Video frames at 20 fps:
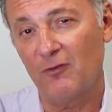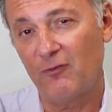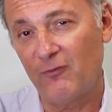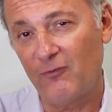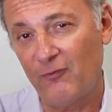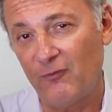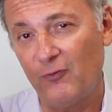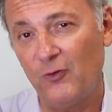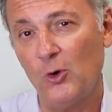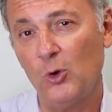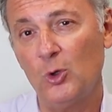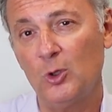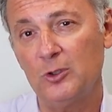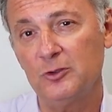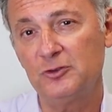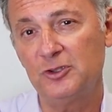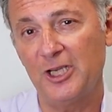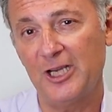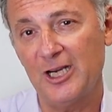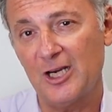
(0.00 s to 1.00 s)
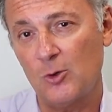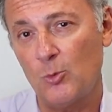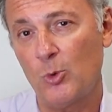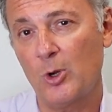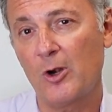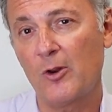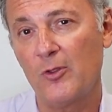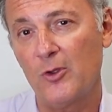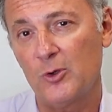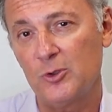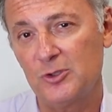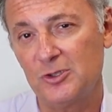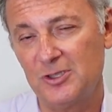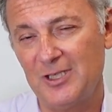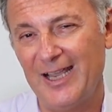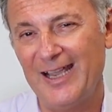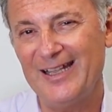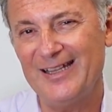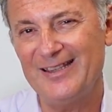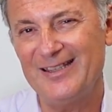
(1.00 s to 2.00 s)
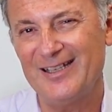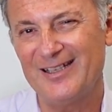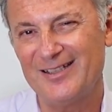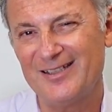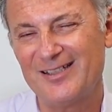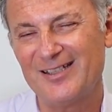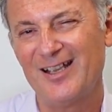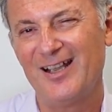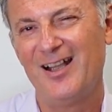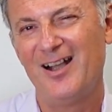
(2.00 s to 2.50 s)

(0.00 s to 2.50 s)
full tear in one of those tendons,